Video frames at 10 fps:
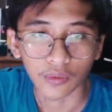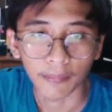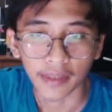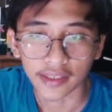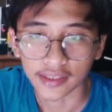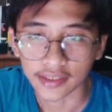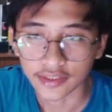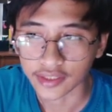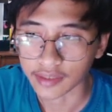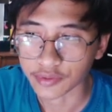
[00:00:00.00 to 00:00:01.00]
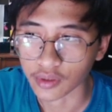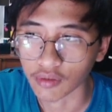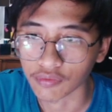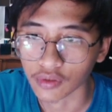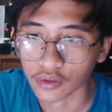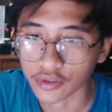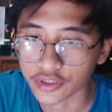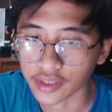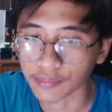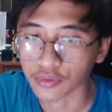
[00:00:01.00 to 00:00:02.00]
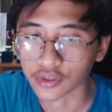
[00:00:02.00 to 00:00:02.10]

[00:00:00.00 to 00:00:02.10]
many types of low content book